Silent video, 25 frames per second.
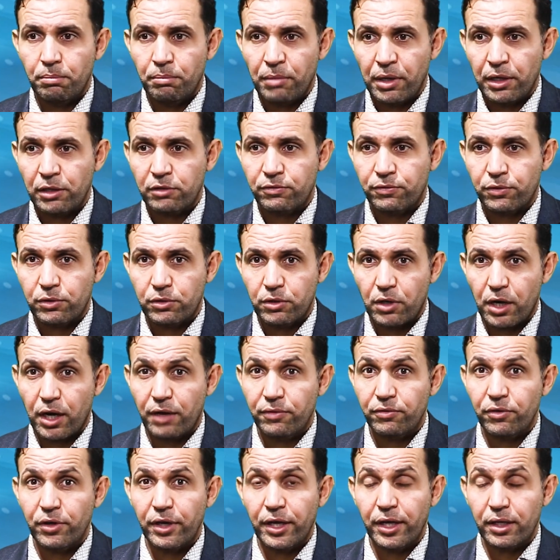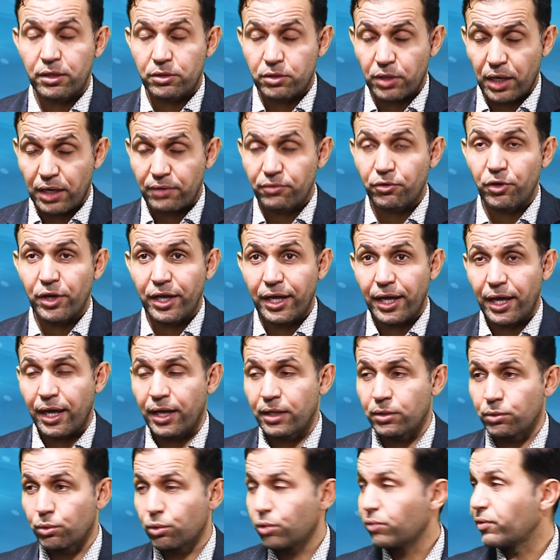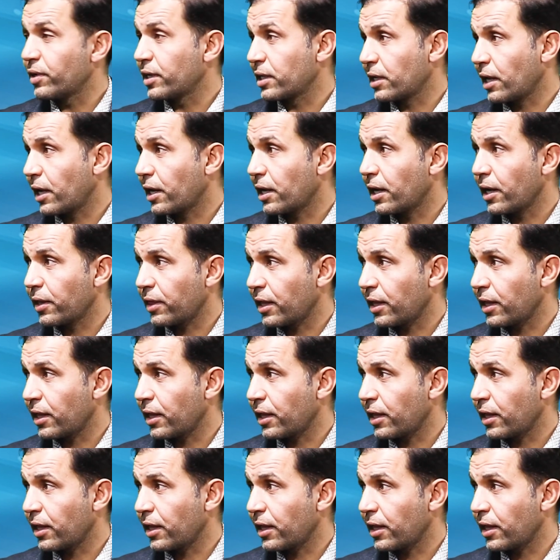melt for driveway and roof and gutter,